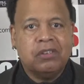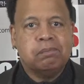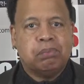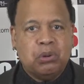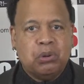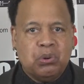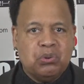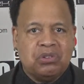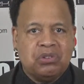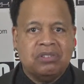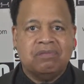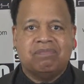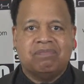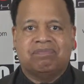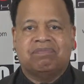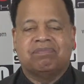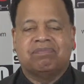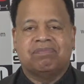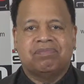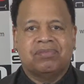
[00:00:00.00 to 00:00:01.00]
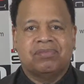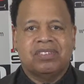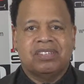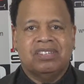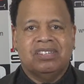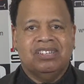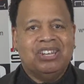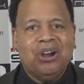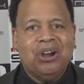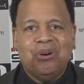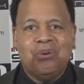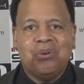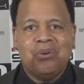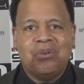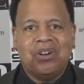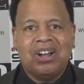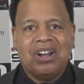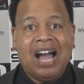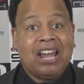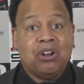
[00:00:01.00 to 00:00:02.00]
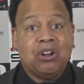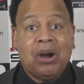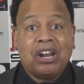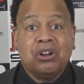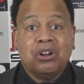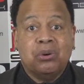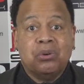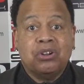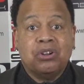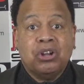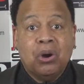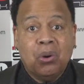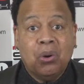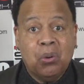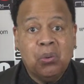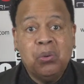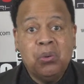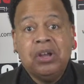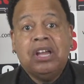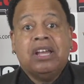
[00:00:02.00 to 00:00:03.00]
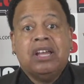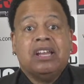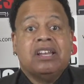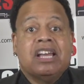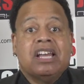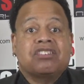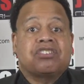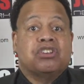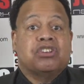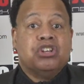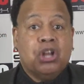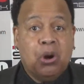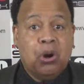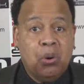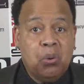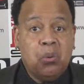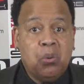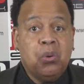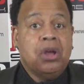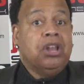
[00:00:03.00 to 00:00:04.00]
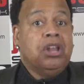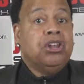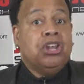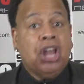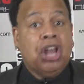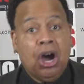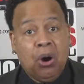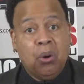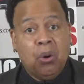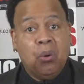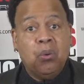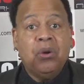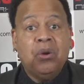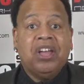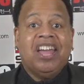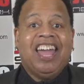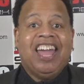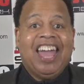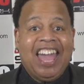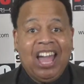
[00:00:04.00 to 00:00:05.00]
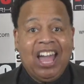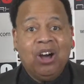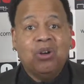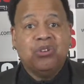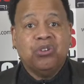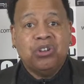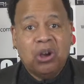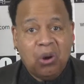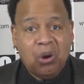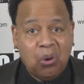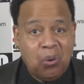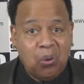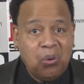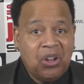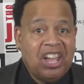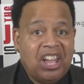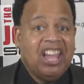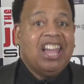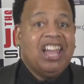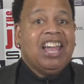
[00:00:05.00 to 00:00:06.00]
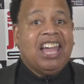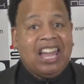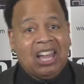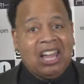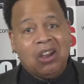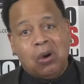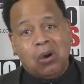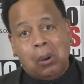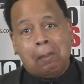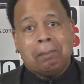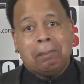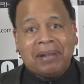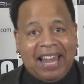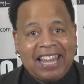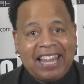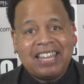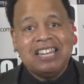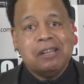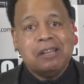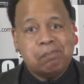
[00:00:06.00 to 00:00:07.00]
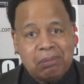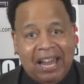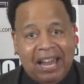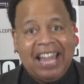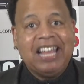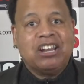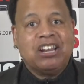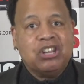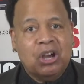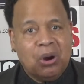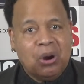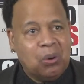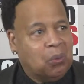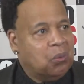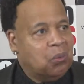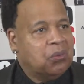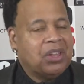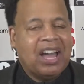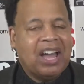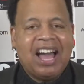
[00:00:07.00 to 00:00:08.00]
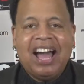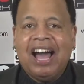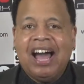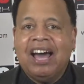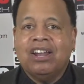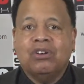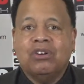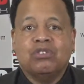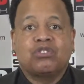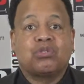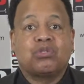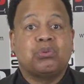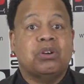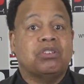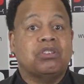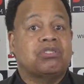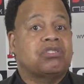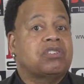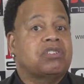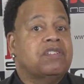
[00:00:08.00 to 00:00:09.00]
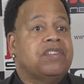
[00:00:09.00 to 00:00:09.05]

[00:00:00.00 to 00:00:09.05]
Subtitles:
Putin. No, I don't. No, that's a no, hell, blankety blank, no. I don't trust